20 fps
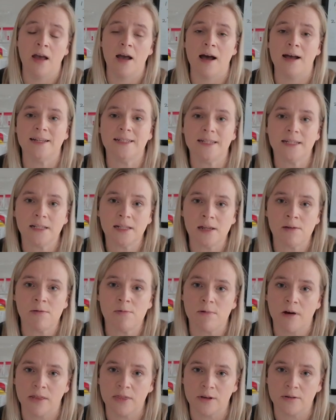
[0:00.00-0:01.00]
Ideally, we
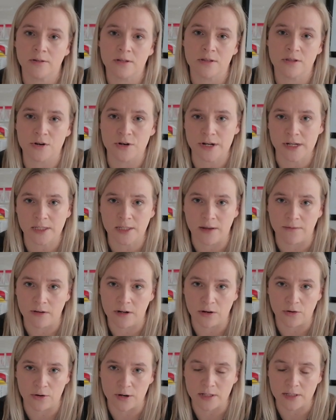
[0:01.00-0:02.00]
want those at 37
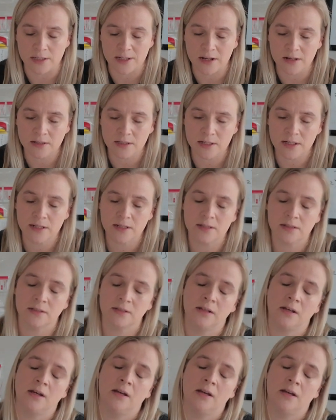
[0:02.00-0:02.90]
degrees Celsius,